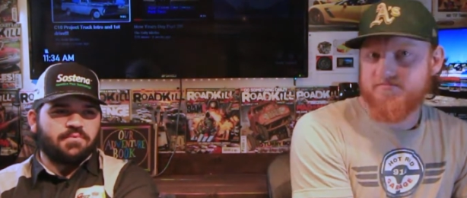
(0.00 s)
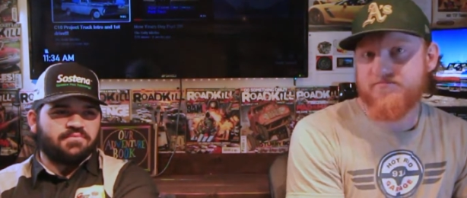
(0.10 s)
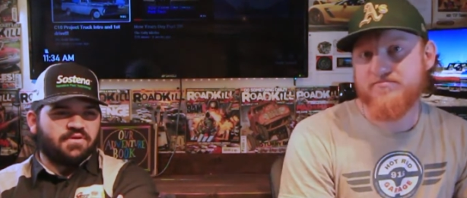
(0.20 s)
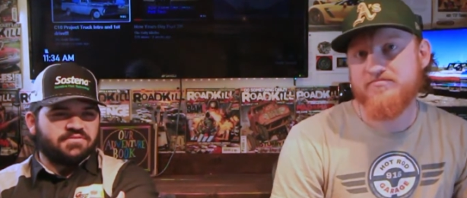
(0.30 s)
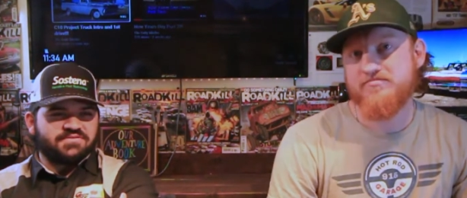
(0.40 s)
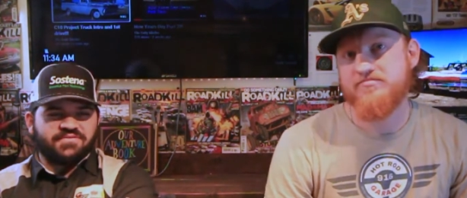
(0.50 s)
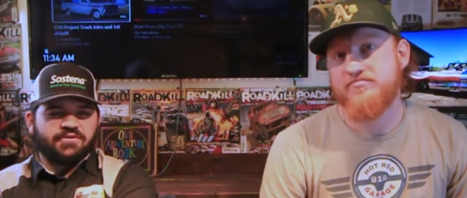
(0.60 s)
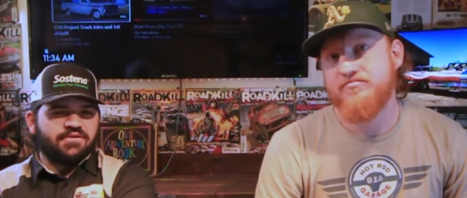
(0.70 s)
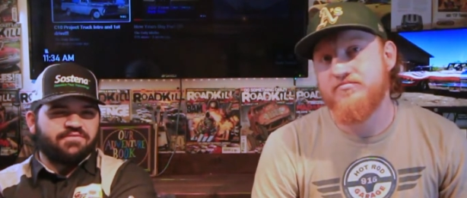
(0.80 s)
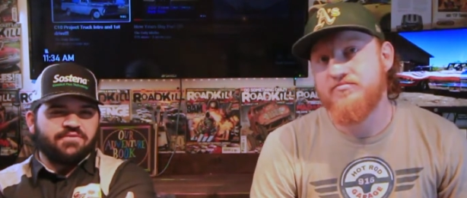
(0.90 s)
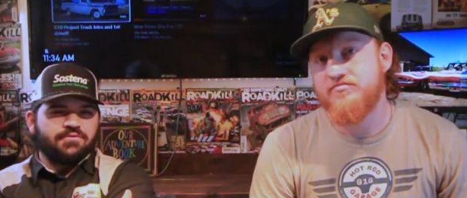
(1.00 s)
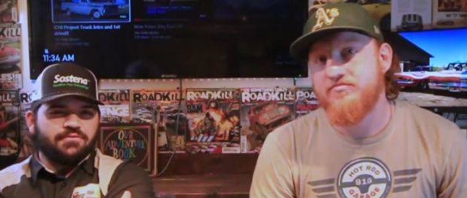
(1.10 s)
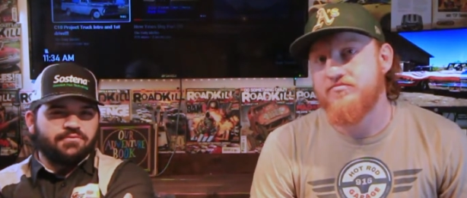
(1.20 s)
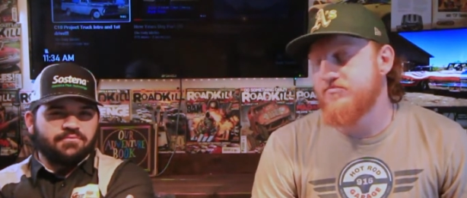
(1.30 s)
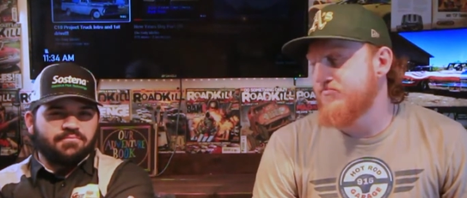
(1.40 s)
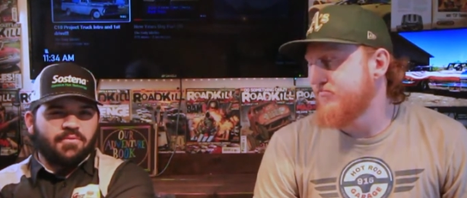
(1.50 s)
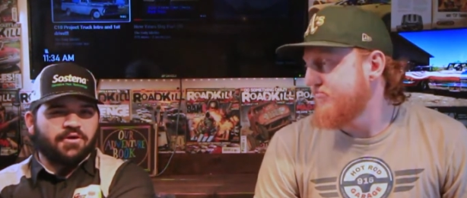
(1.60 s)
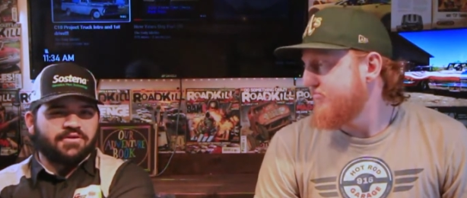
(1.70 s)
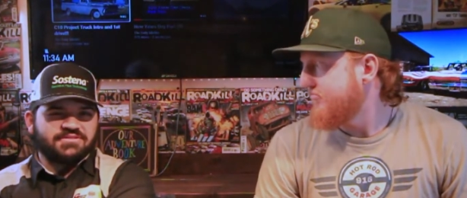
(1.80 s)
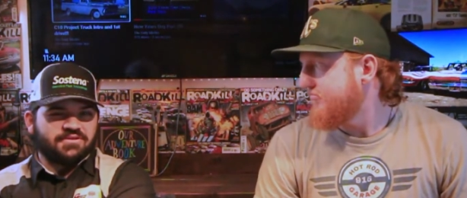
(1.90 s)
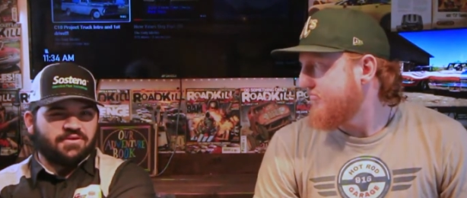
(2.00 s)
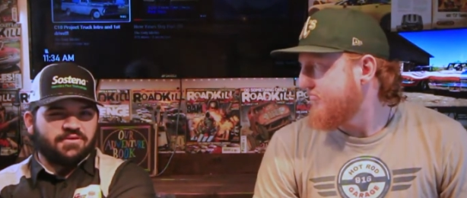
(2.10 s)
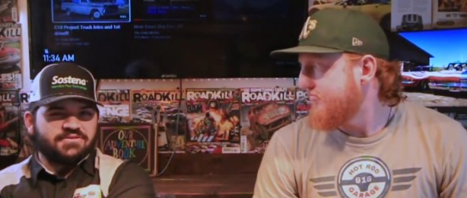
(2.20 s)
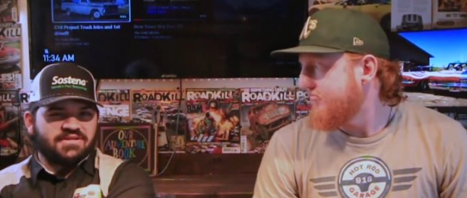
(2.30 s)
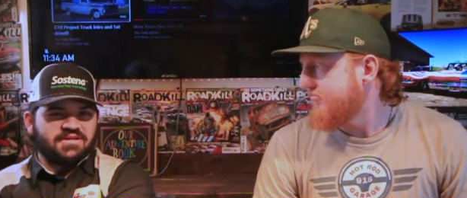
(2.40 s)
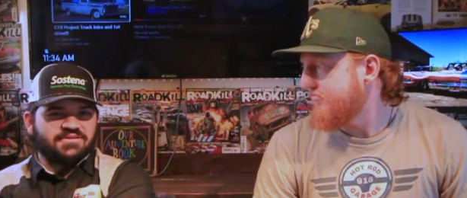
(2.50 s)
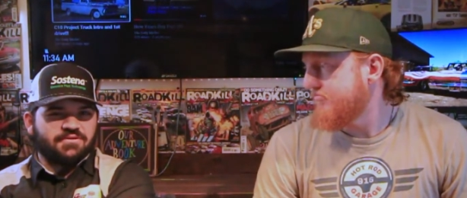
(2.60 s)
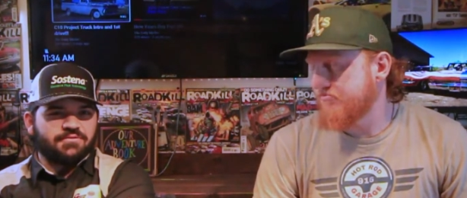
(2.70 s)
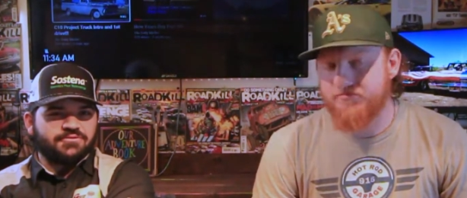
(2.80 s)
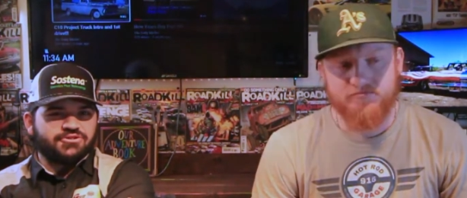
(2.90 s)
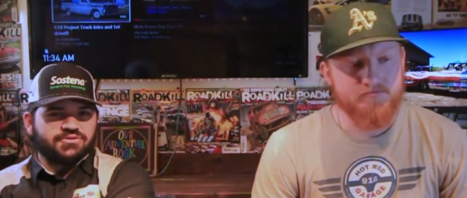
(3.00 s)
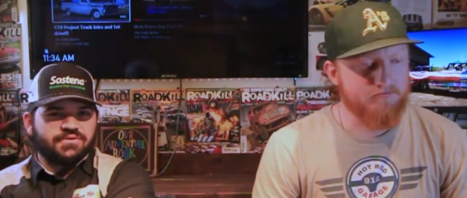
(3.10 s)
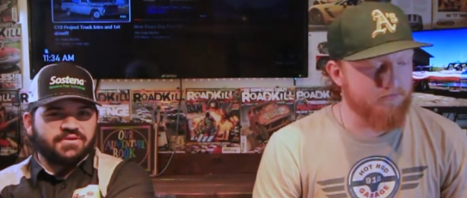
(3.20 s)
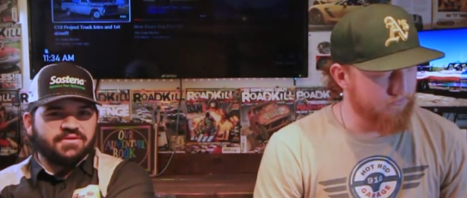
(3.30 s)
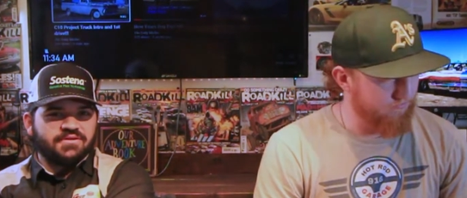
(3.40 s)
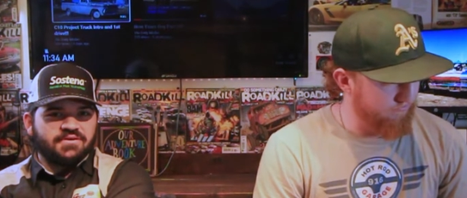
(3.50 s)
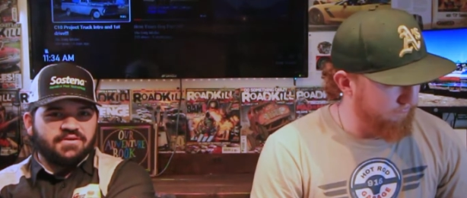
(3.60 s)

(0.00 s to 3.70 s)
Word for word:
Speaker 1: there's very few markets of cars that I don't enjoy.